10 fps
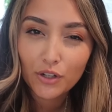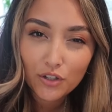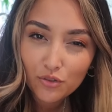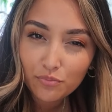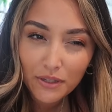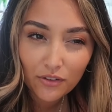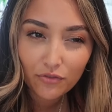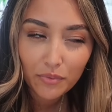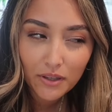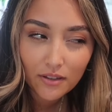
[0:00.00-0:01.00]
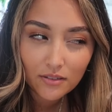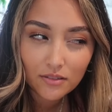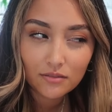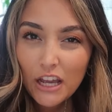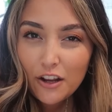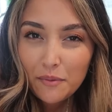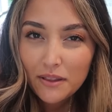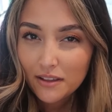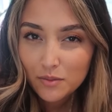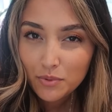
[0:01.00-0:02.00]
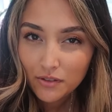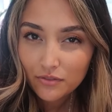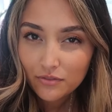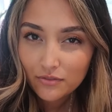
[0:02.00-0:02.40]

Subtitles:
we're gonna do beef because everybody likes beef,